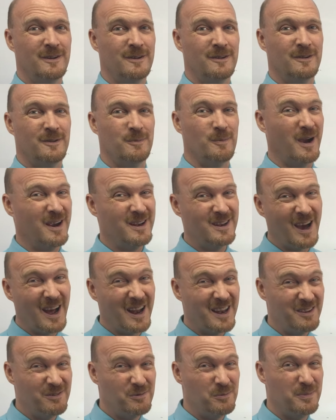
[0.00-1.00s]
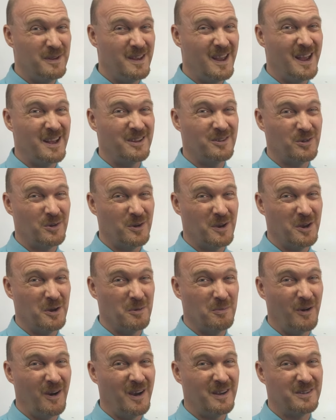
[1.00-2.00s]
You might not even be answering your
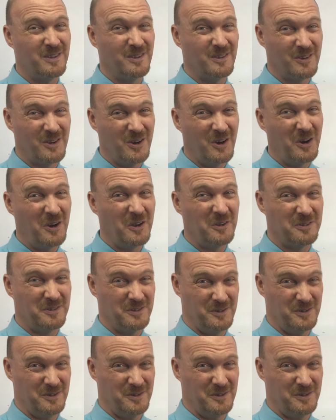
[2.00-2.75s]
boss's calls